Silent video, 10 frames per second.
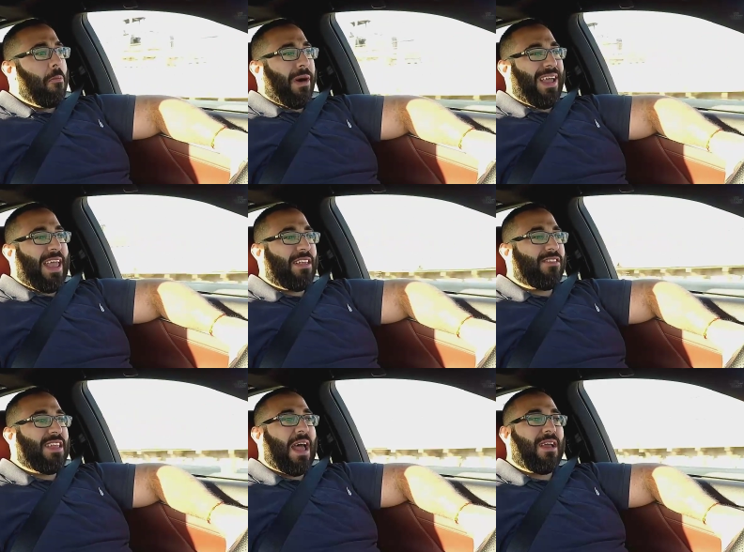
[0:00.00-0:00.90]
but
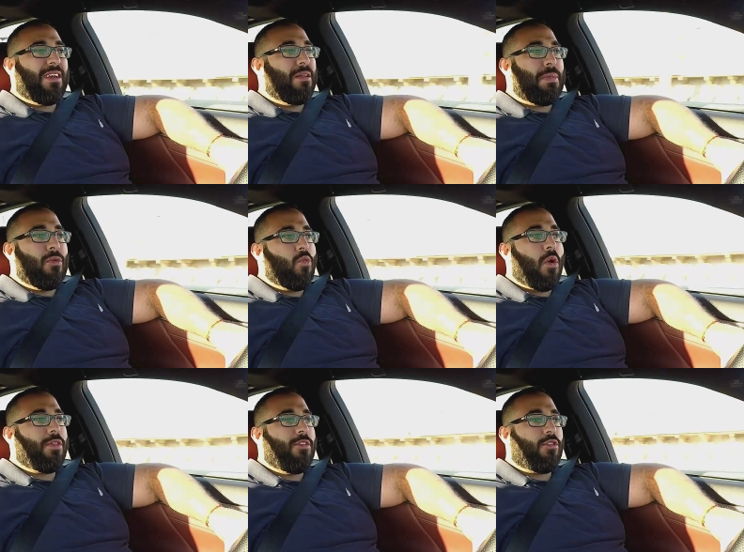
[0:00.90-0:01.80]
it's not gonna be
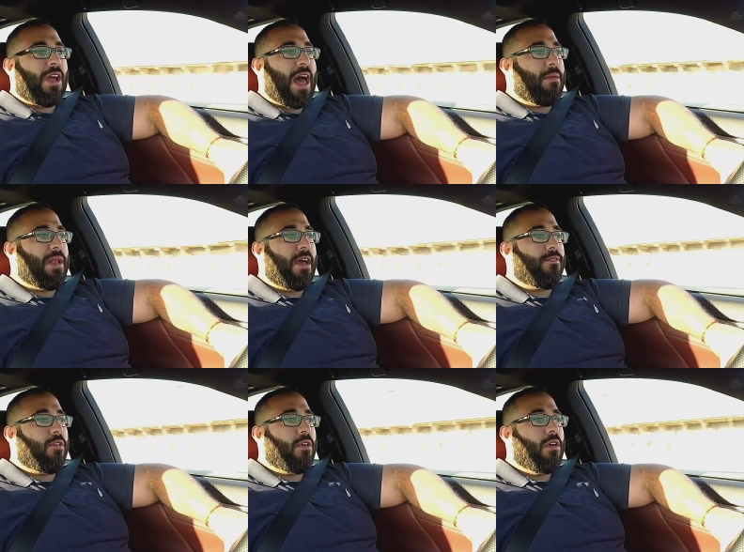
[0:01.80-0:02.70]
worth your time and
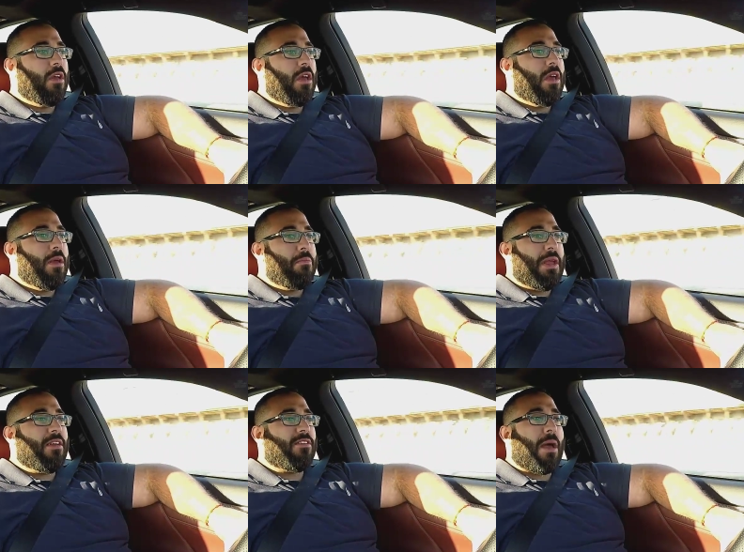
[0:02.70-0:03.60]
effort
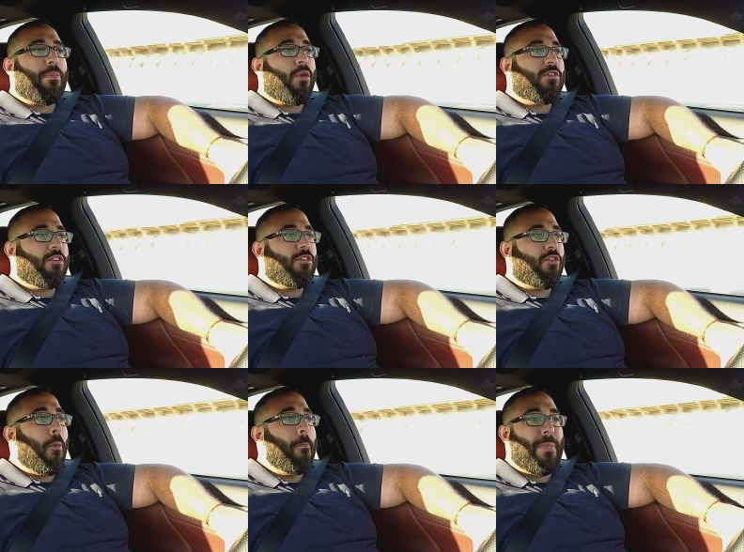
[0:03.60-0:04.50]
because that person's
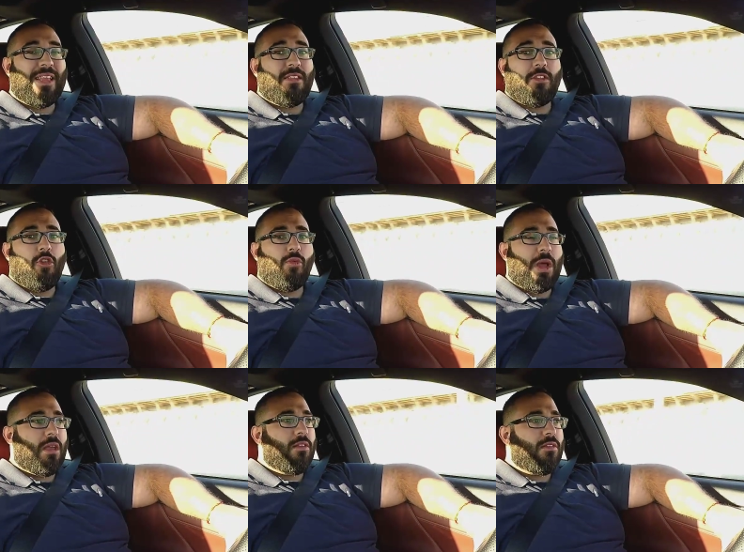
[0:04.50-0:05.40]
so bent in their
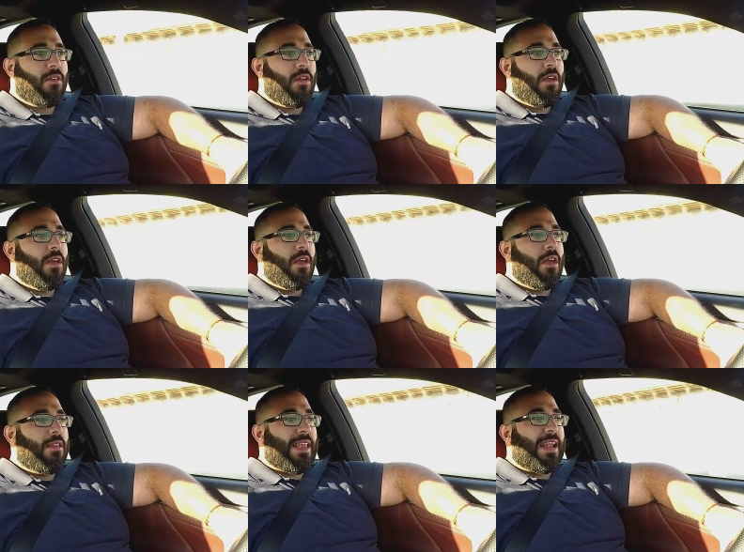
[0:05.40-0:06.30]
ways
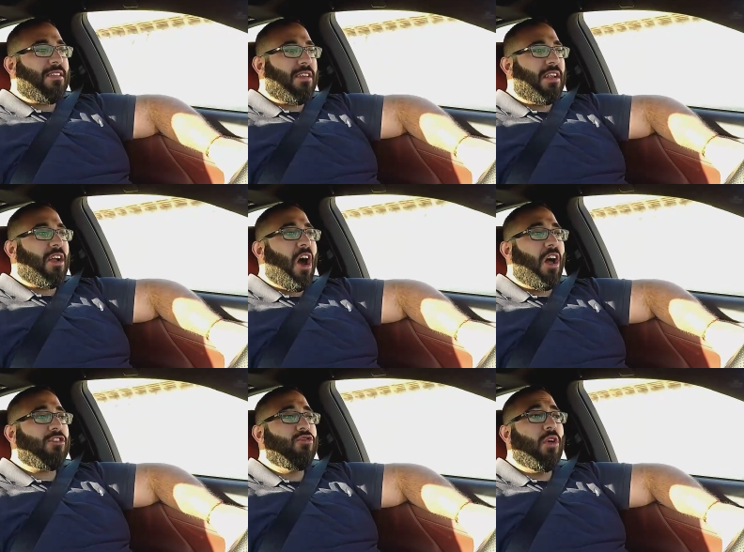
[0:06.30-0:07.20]
that it's gonna
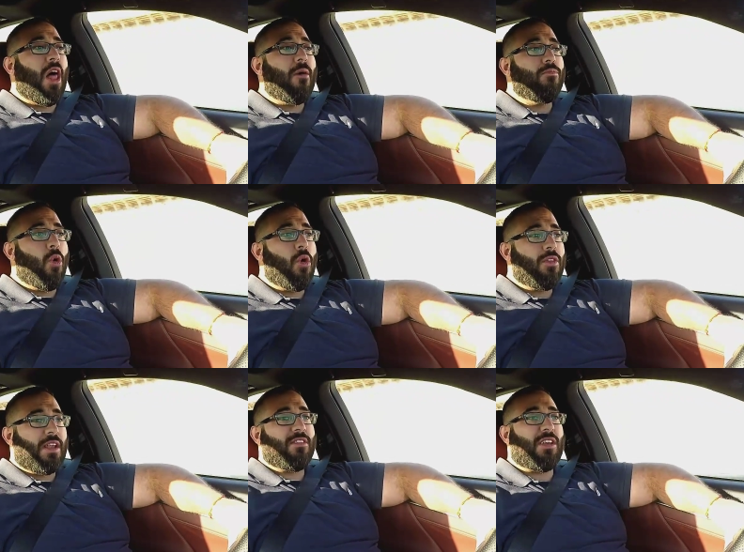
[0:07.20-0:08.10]
cost you a lot more
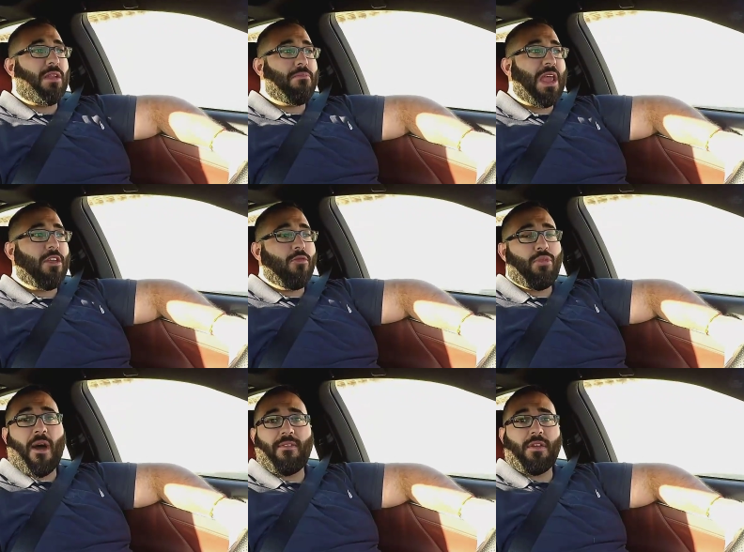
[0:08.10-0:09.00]
than it's gonna make you
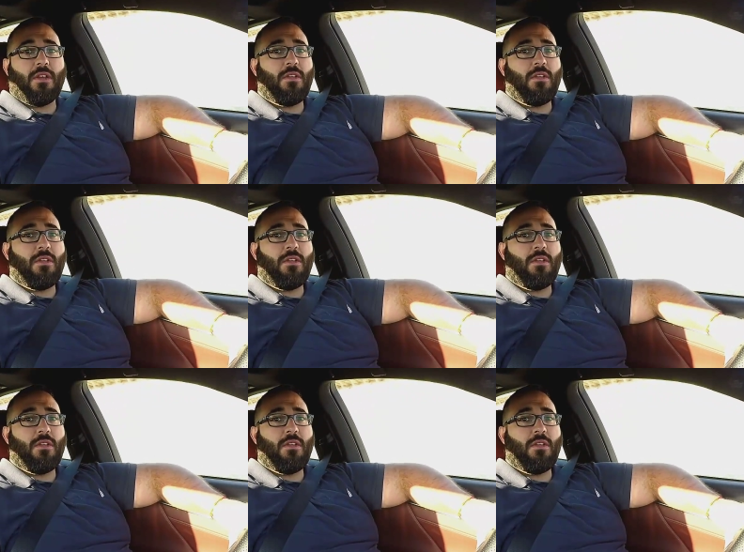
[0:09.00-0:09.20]
profit.